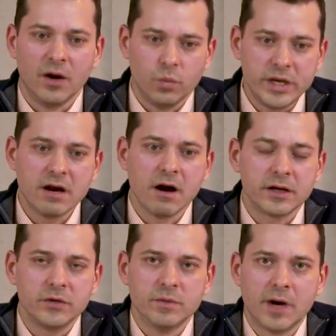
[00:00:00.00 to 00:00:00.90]
we
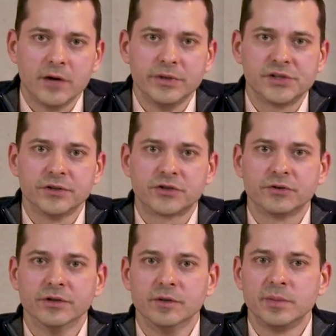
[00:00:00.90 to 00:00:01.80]
argue in my research
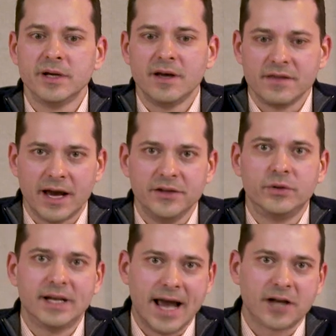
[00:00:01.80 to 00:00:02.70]
group that you
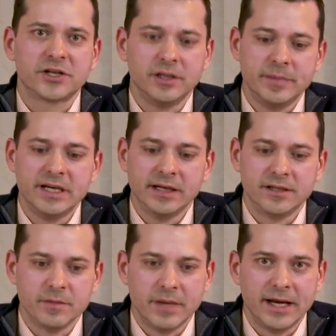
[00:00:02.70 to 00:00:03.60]
can actually begin
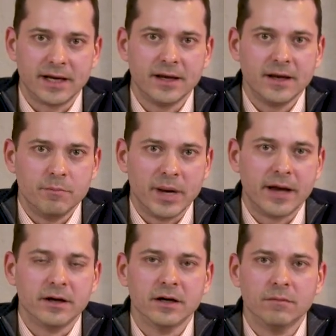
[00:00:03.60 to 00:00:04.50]
to make
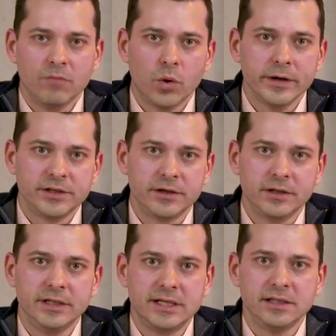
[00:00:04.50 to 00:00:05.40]
better, more
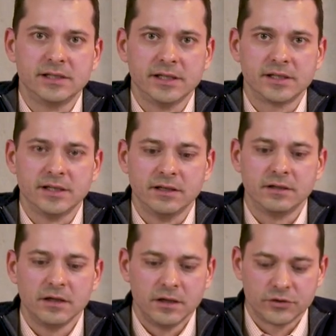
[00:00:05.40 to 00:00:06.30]
internally
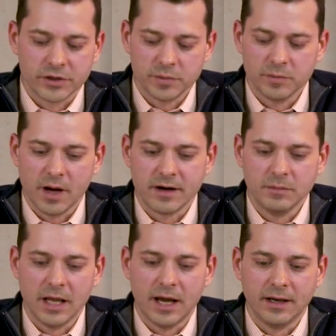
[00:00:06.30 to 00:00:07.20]
consistent triple bottom
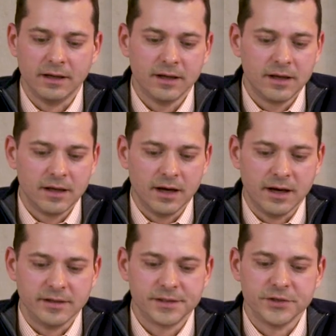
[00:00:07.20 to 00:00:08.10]
line
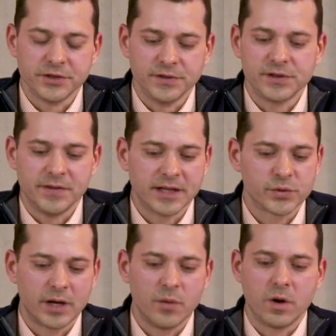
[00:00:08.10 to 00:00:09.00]
decisions. And that's
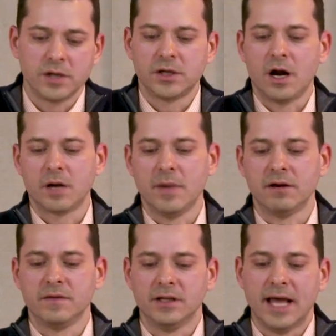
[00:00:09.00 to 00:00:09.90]
what I want to talk
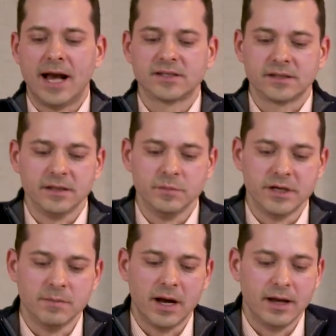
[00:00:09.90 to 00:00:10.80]
about in the last little
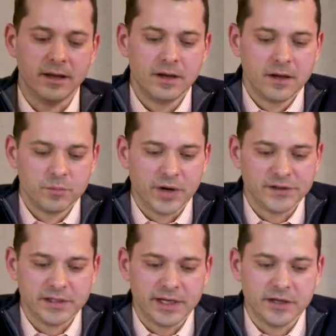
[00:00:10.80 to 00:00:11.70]
bit of my
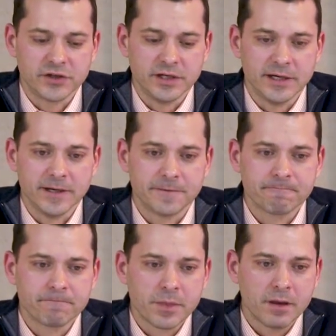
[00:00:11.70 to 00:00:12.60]
presentation here,
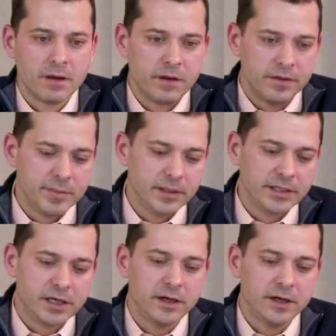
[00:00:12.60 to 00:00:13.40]
the building